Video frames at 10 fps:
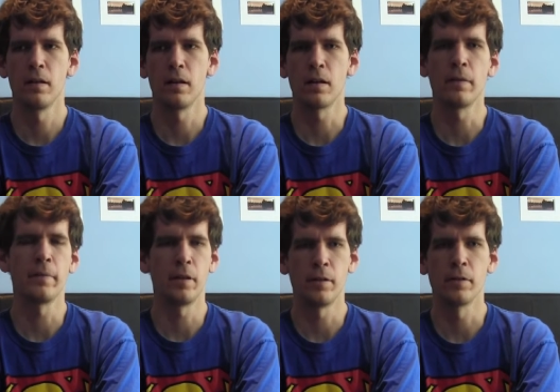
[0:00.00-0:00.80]
a
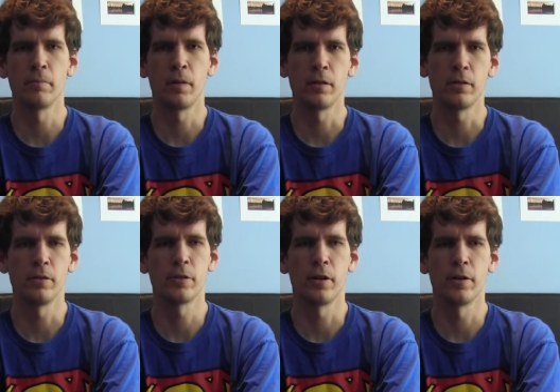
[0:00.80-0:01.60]
couple other monthly
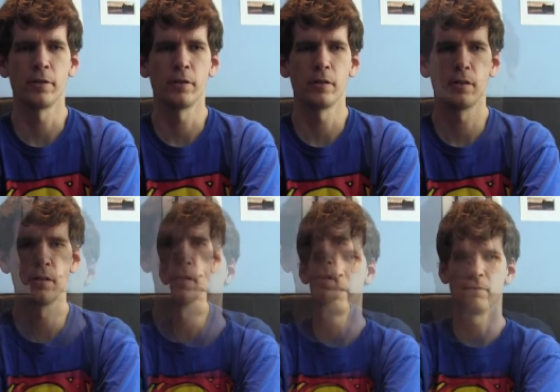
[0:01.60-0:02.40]
charges.
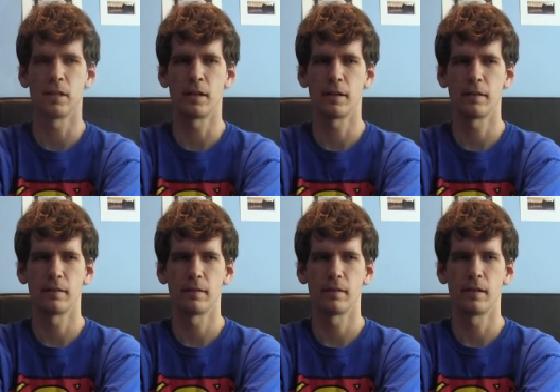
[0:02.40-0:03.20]
Seems like
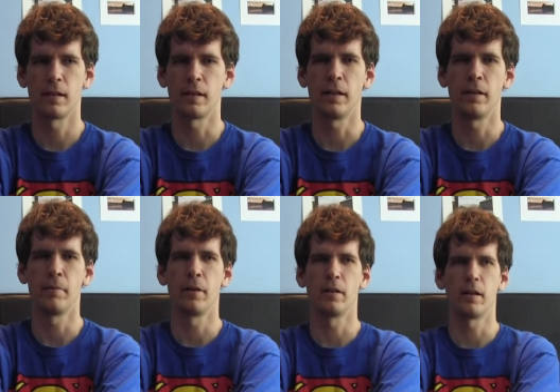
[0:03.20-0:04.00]
at the end of the
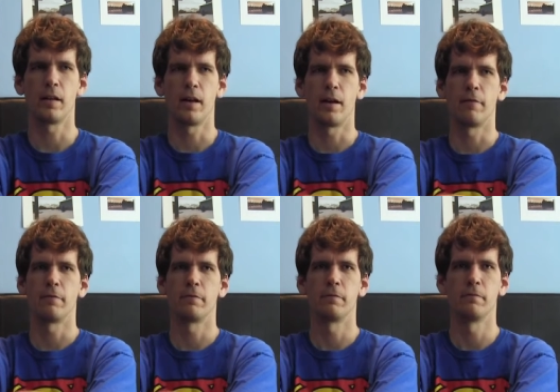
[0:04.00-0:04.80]
month I have
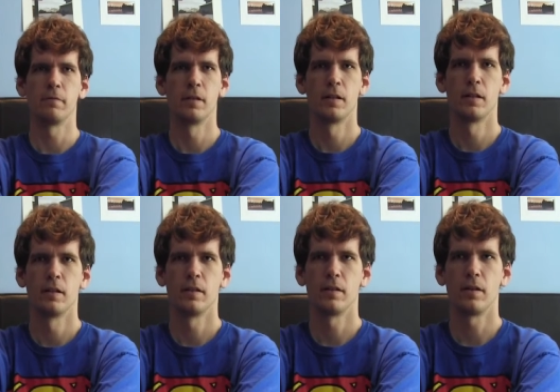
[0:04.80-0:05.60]

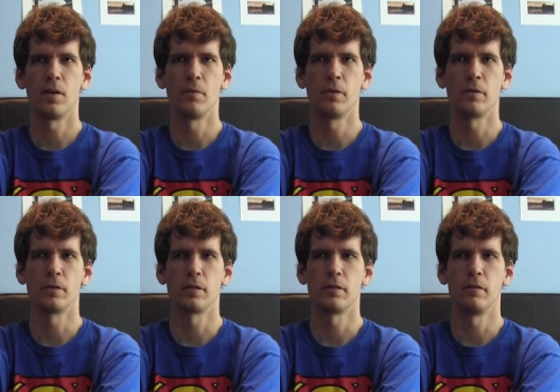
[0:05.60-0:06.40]

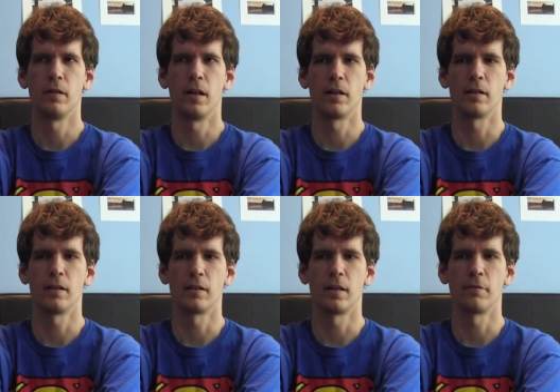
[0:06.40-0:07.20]
almost
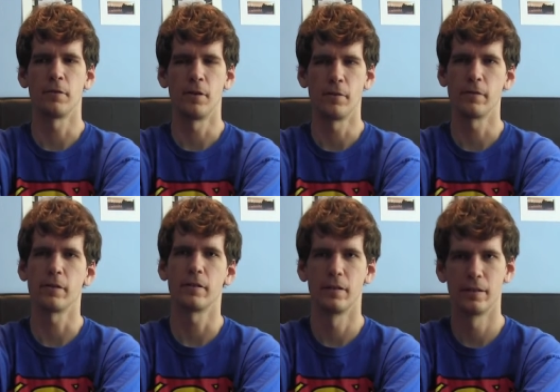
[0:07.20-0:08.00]
nothing left
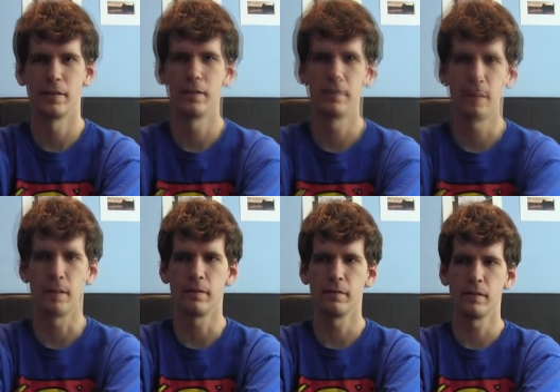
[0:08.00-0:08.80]
over. Uh,
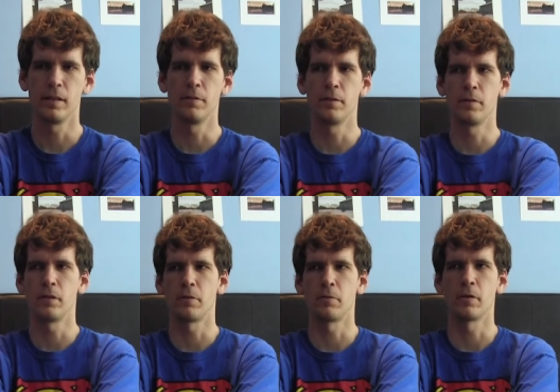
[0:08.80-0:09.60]
even
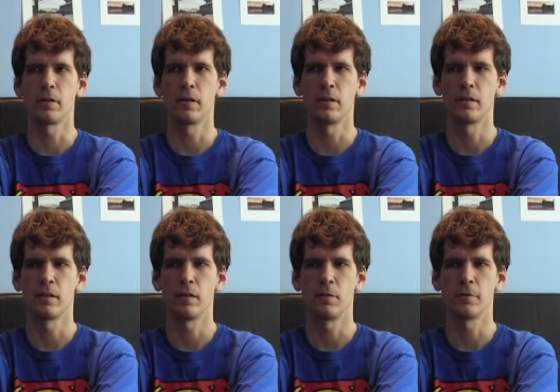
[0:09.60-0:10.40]
with working
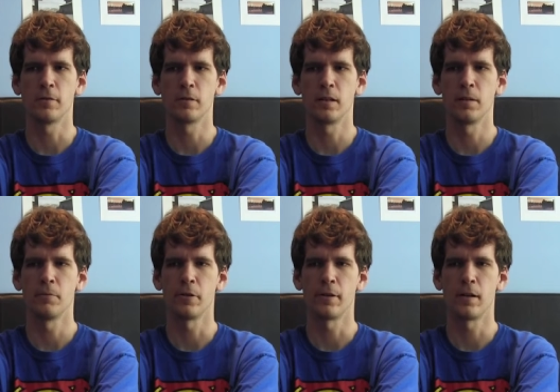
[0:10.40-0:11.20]
a full time
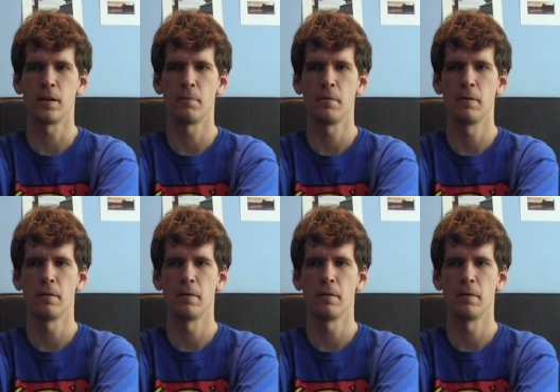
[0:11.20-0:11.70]
job